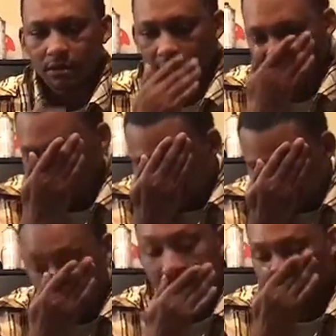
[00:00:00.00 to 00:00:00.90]

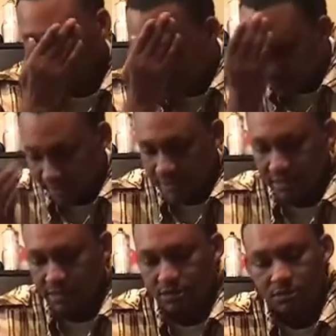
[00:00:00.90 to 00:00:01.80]
you can get the
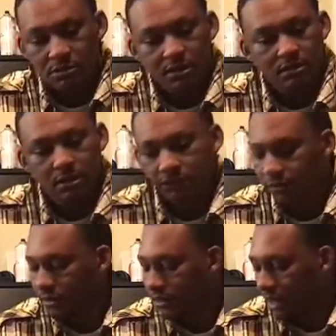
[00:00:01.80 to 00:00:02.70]
bracings, you can get the
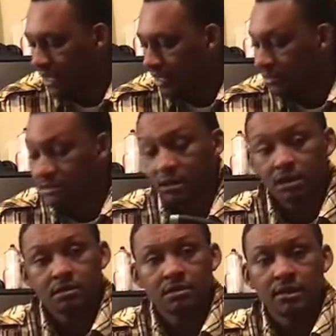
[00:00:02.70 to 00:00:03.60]
fuel lines and
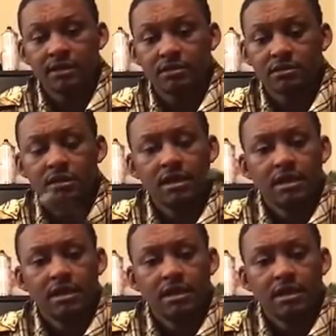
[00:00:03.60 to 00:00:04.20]
all the connectors.